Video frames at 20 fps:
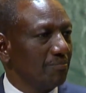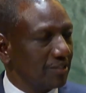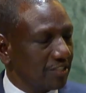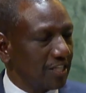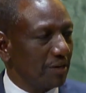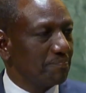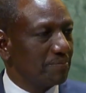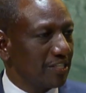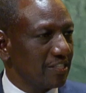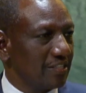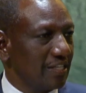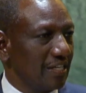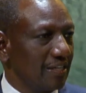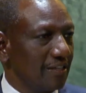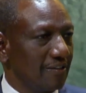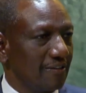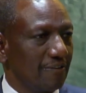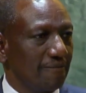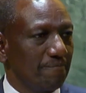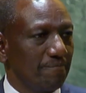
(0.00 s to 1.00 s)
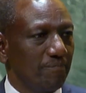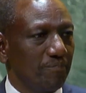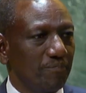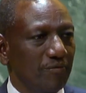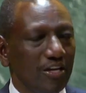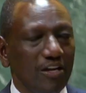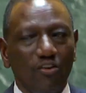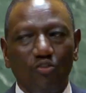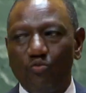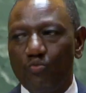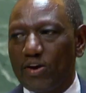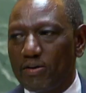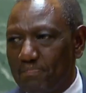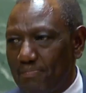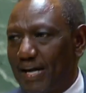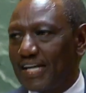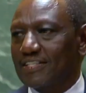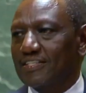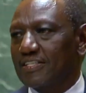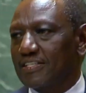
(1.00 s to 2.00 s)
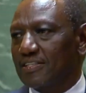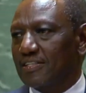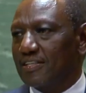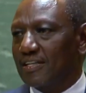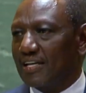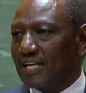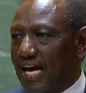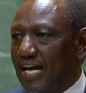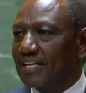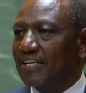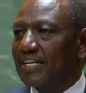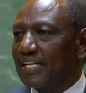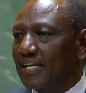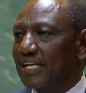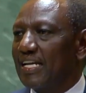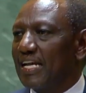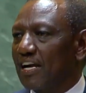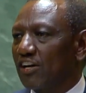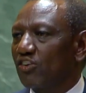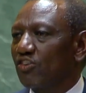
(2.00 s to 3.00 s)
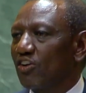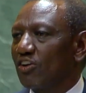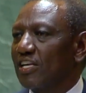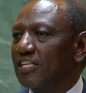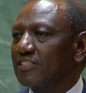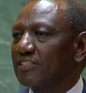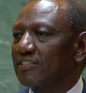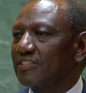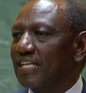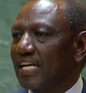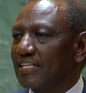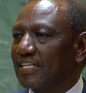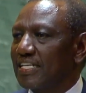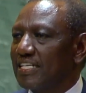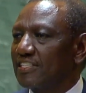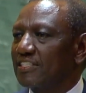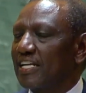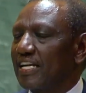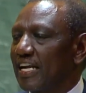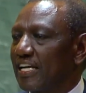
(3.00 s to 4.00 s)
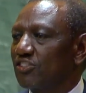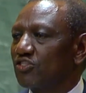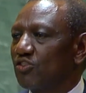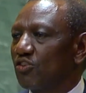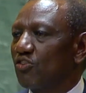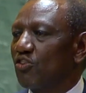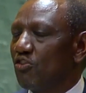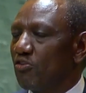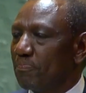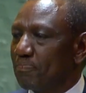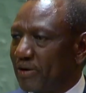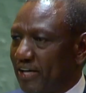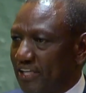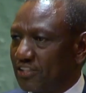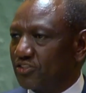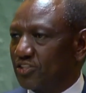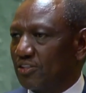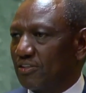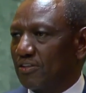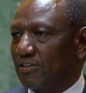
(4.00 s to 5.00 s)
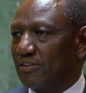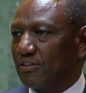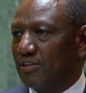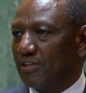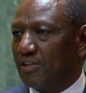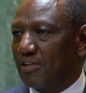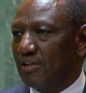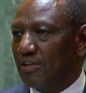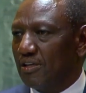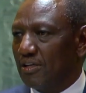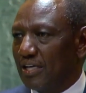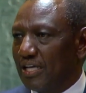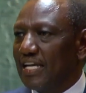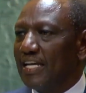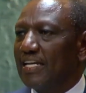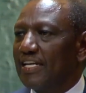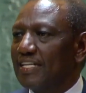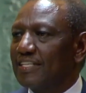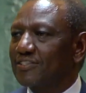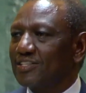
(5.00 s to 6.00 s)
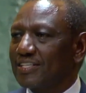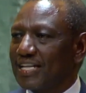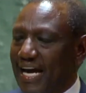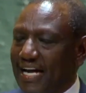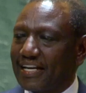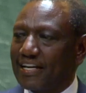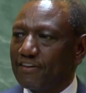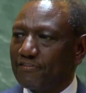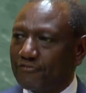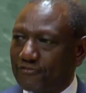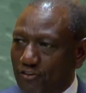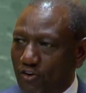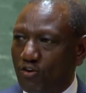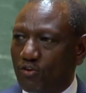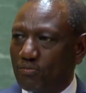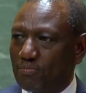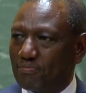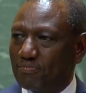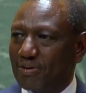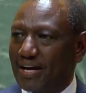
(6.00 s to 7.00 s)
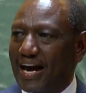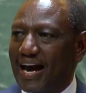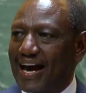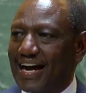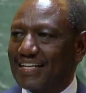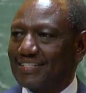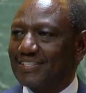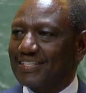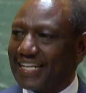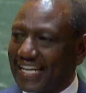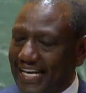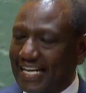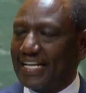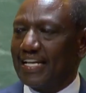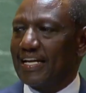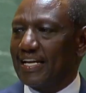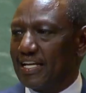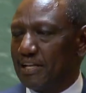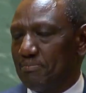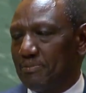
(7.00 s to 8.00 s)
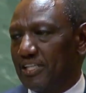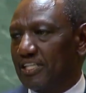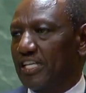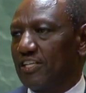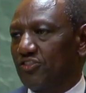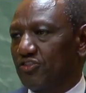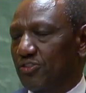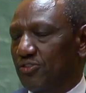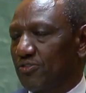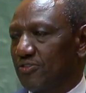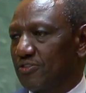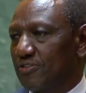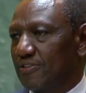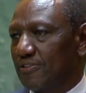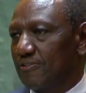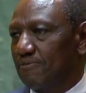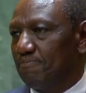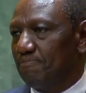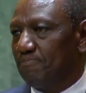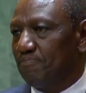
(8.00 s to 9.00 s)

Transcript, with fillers: Mister President, we must candidly acknowledge that international cooperation in its current form has clear limitations.